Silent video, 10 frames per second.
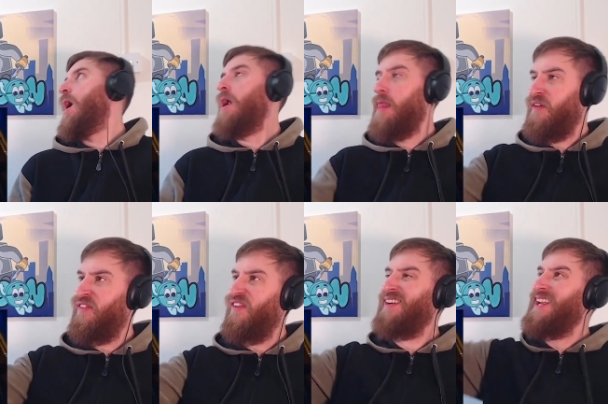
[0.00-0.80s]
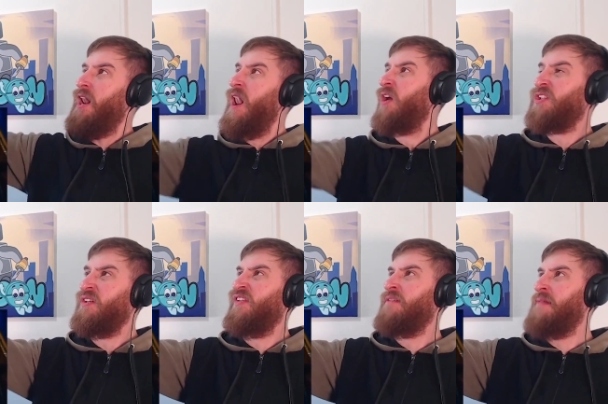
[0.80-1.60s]
The fucking lot of
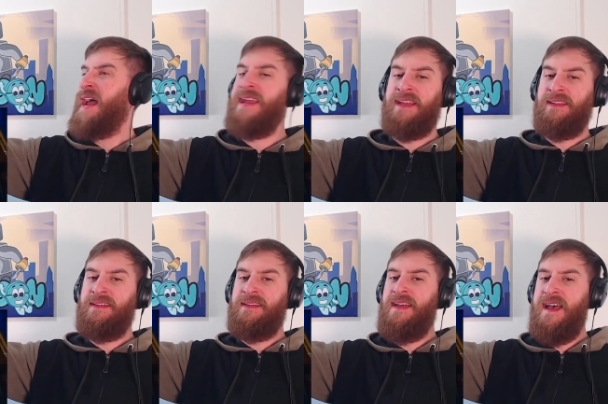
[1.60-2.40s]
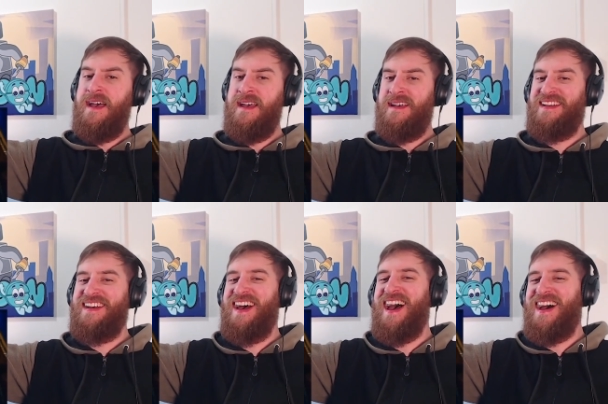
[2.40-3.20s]
them, mate. Huh?
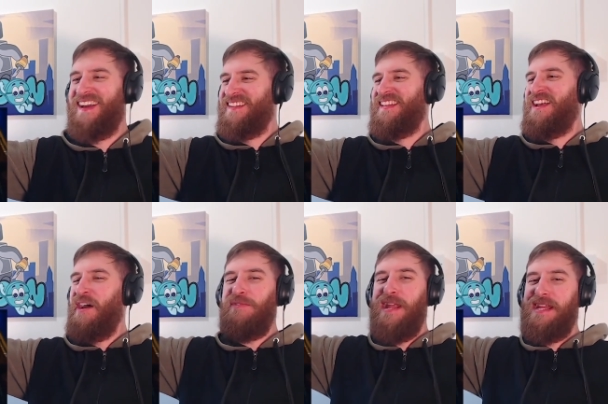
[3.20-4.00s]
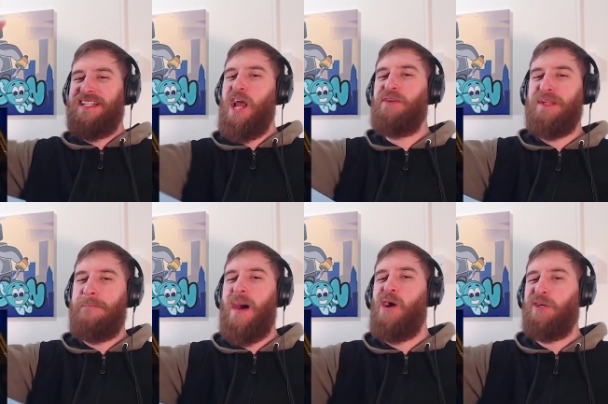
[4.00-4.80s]
Who needs loads of
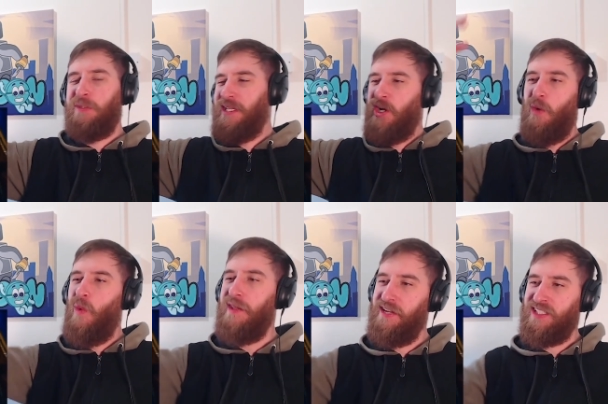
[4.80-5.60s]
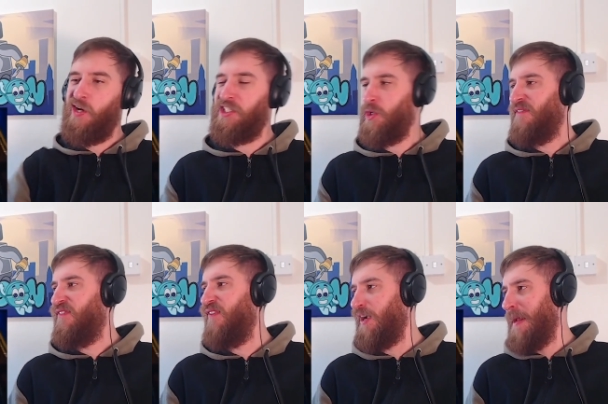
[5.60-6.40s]
bottles when you got one the size of your
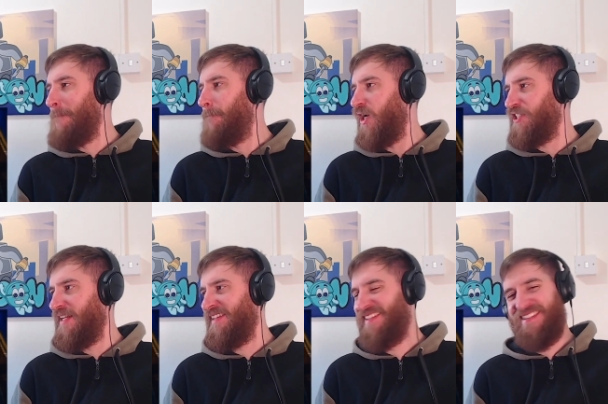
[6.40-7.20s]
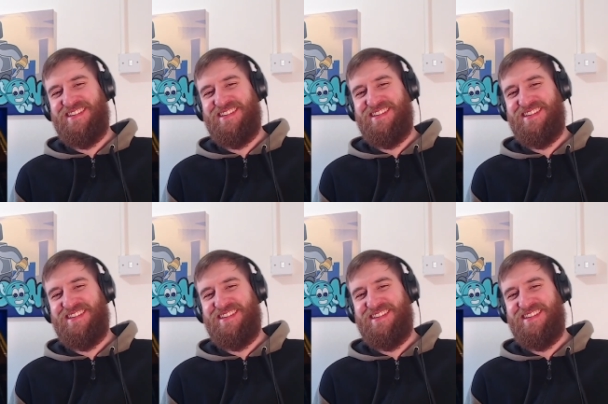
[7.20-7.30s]
fucking body?